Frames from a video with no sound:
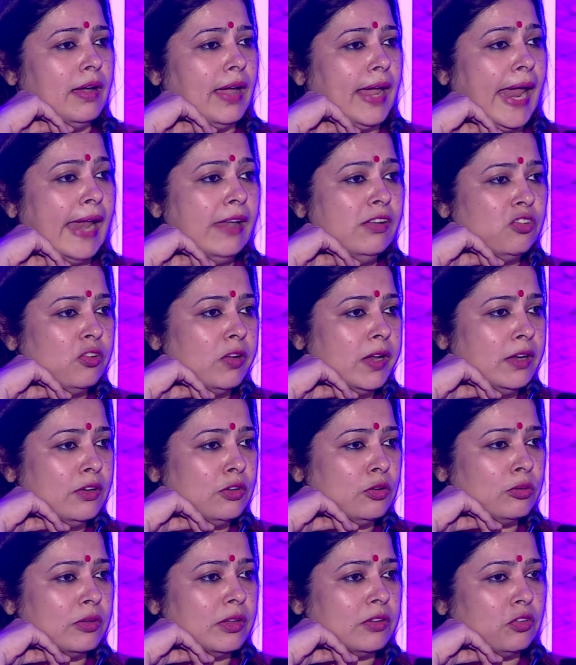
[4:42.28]
entry
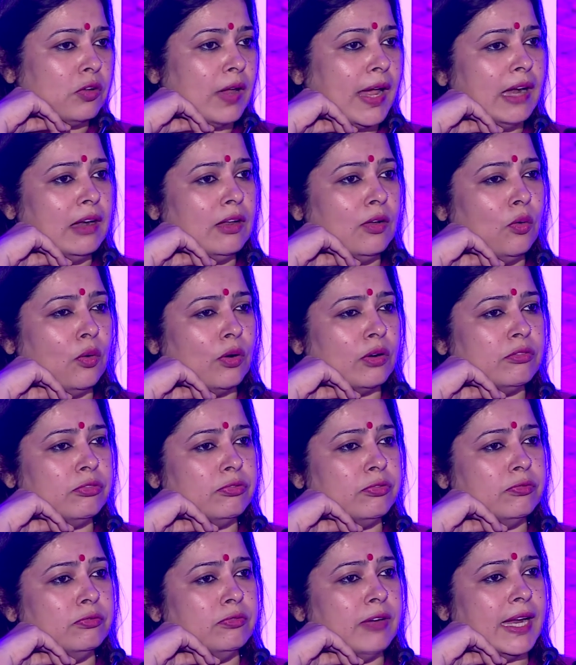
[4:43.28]
into the trial court
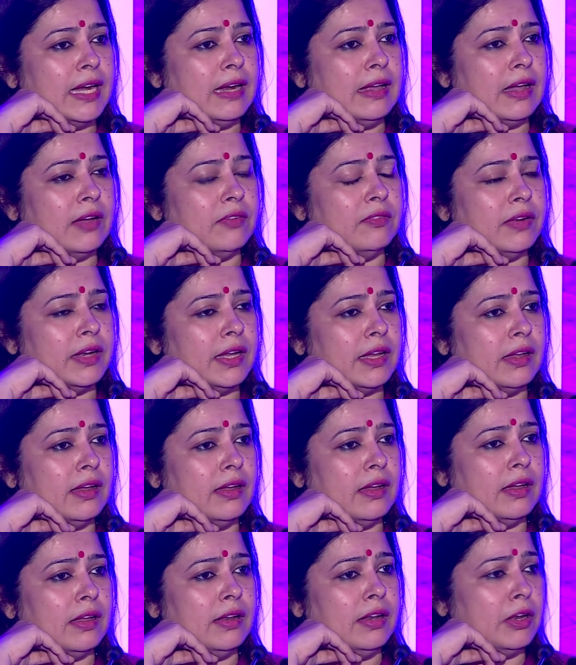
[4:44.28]
while covering
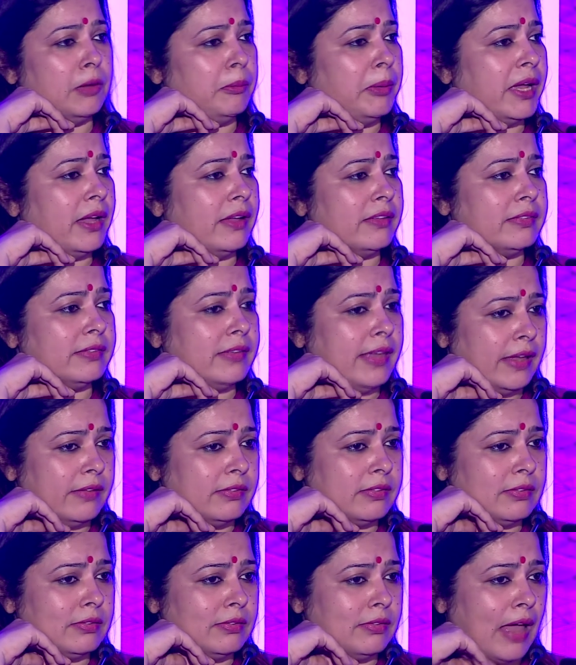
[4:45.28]
Nirbhaya's
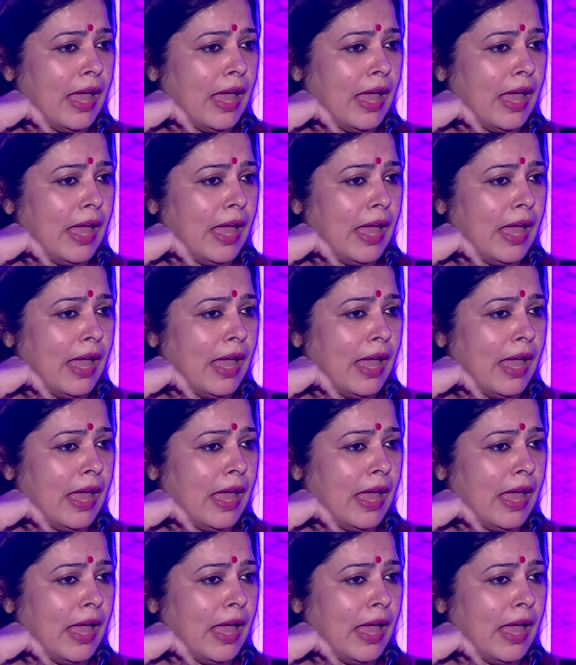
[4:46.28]
case.